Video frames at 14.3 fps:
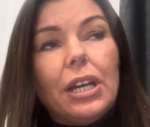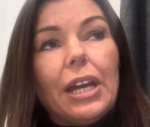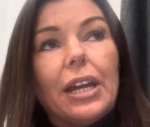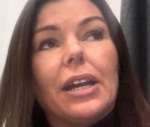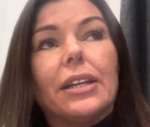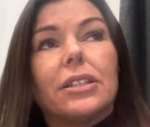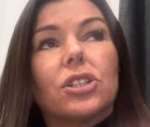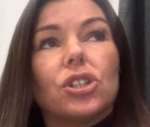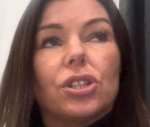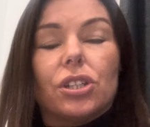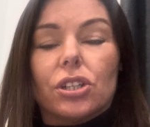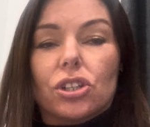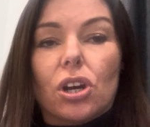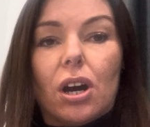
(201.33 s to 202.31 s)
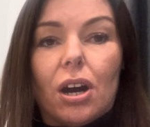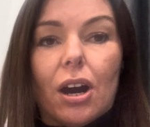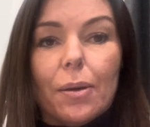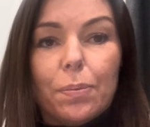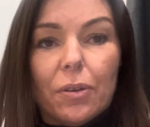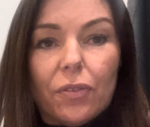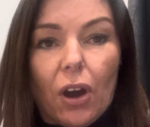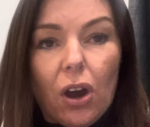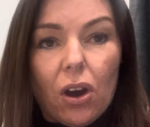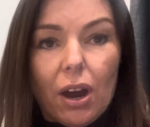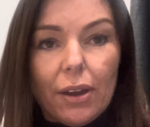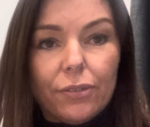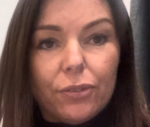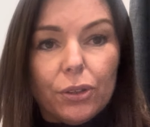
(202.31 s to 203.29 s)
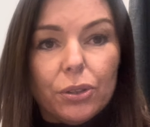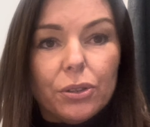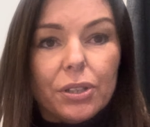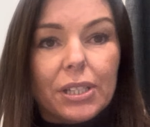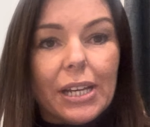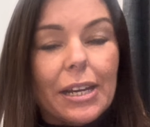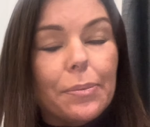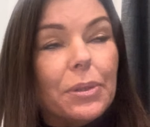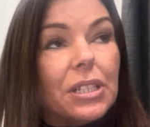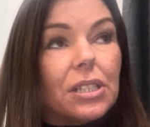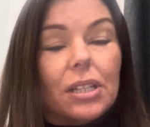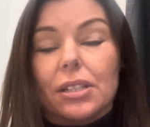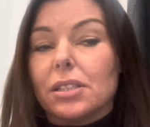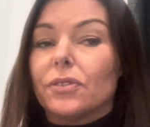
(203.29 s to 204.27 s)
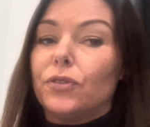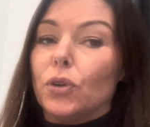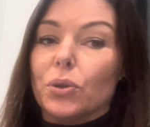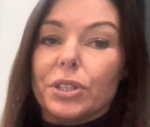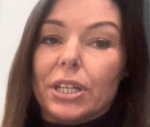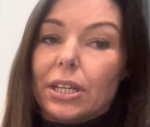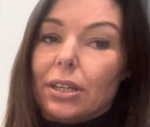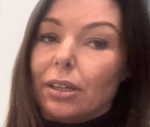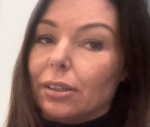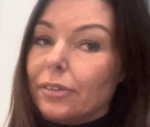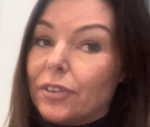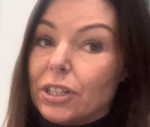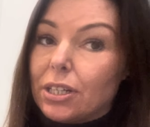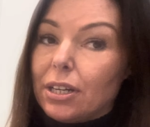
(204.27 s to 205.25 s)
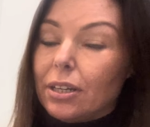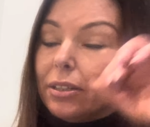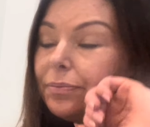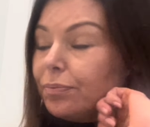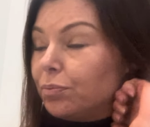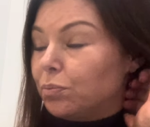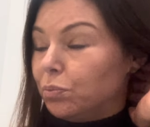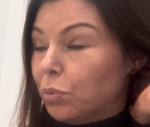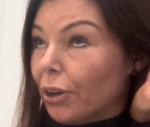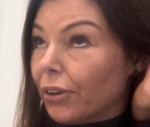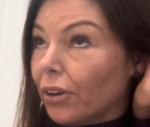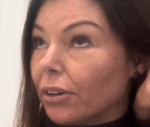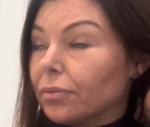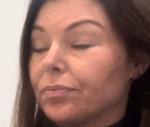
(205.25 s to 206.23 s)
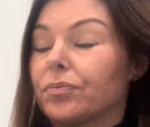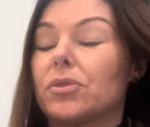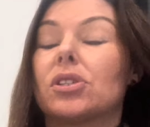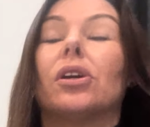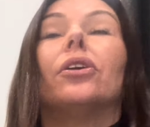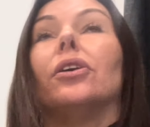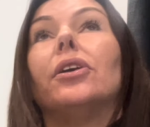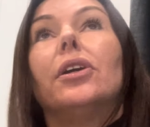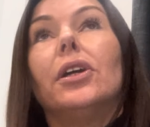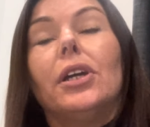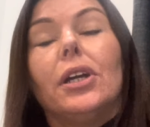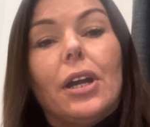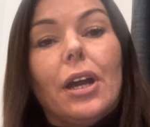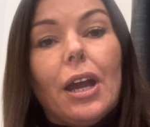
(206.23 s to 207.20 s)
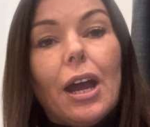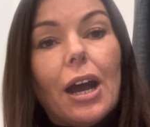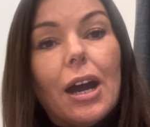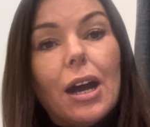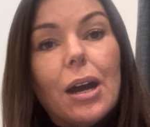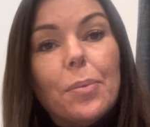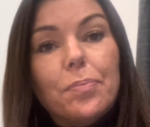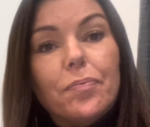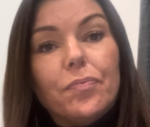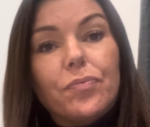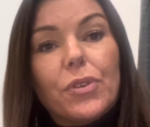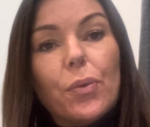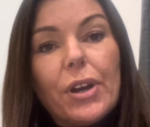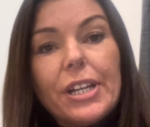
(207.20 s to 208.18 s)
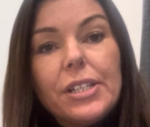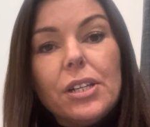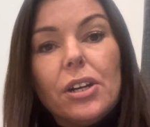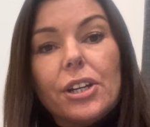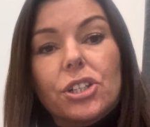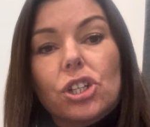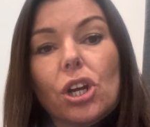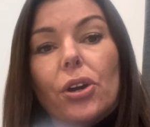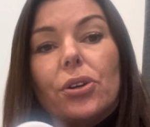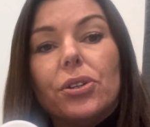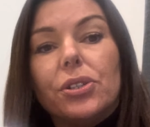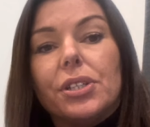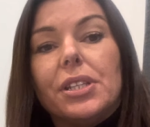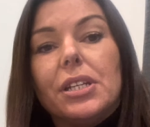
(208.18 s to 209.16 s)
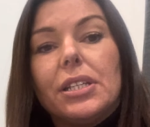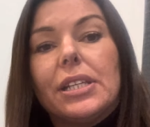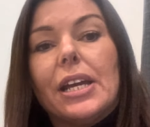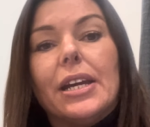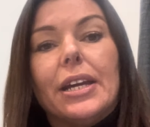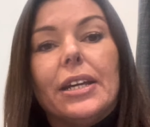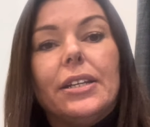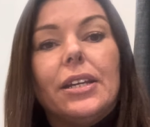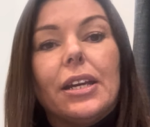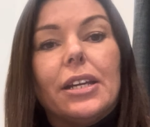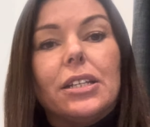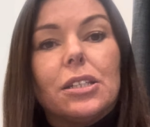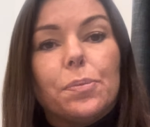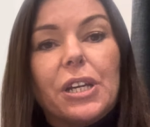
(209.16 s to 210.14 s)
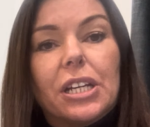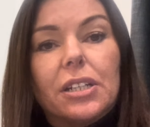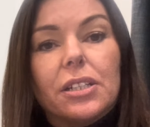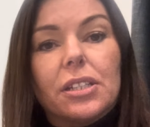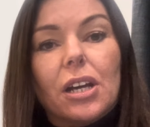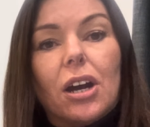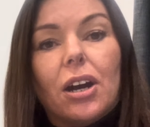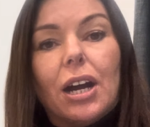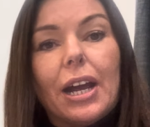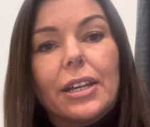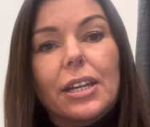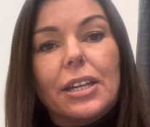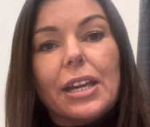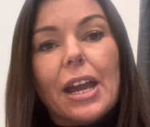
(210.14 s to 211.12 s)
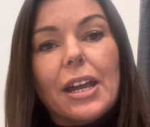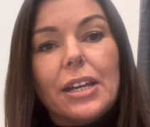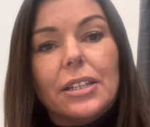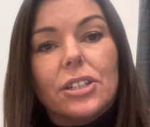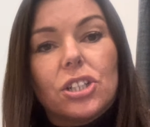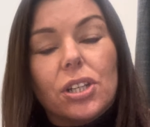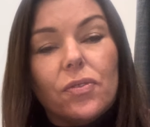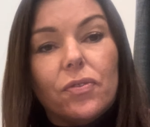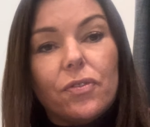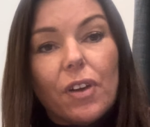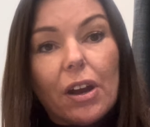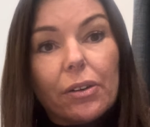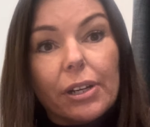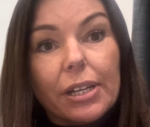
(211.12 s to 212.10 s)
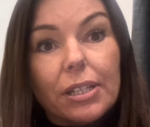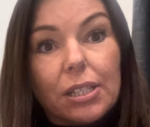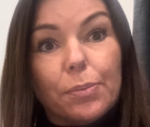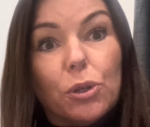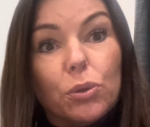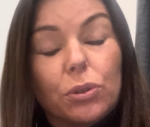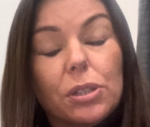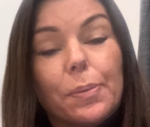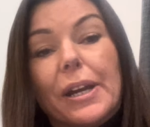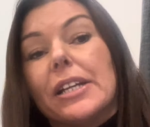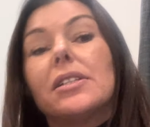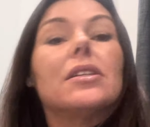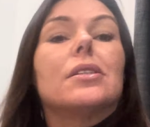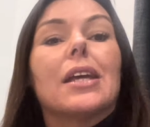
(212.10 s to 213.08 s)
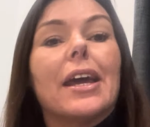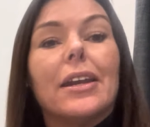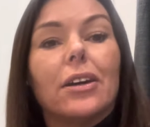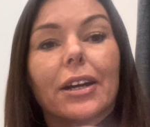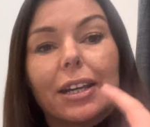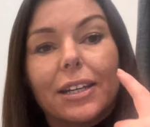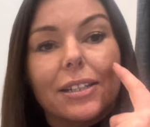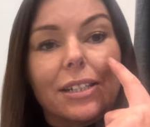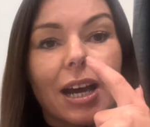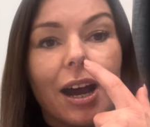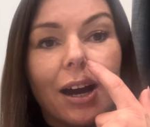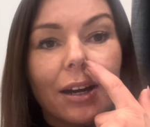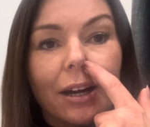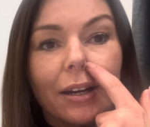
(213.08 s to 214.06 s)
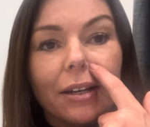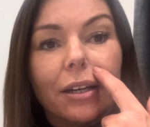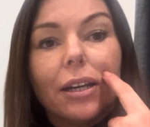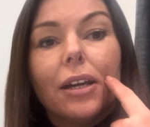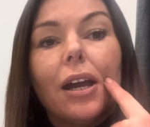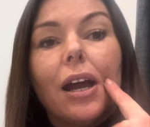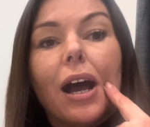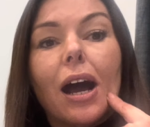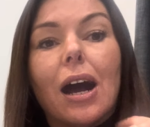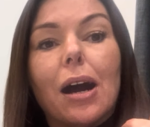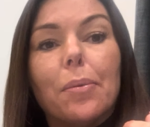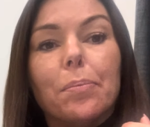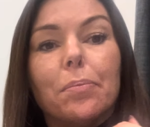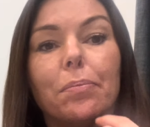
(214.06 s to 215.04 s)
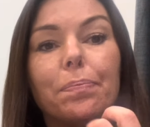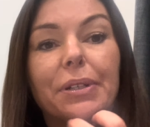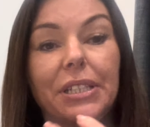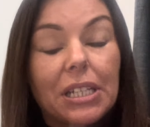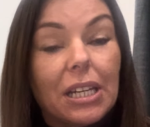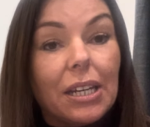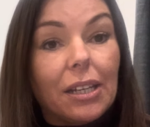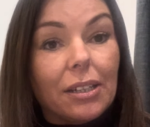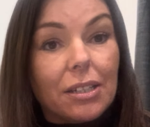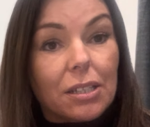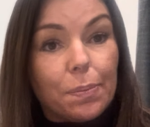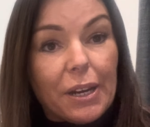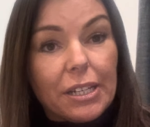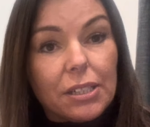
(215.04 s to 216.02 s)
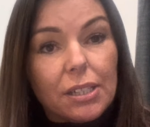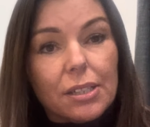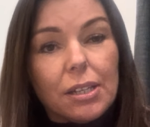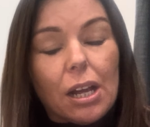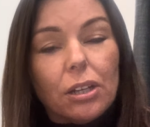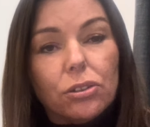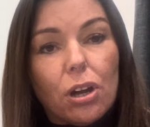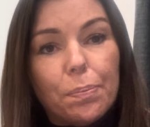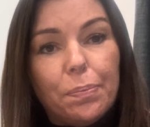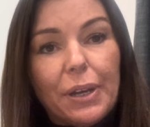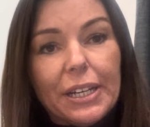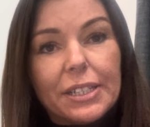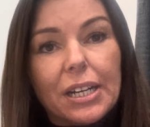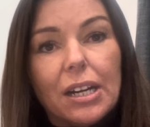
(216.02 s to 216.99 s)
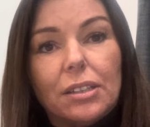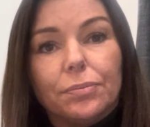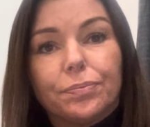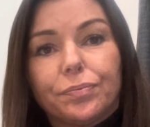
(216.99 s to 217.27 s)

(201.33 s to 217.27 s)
It's just a type of a HIFU, same as there's 4D, 11D, whatnot. So the reason I chose this head is because I can get into very small spaces and I can target particular spaces a lot better.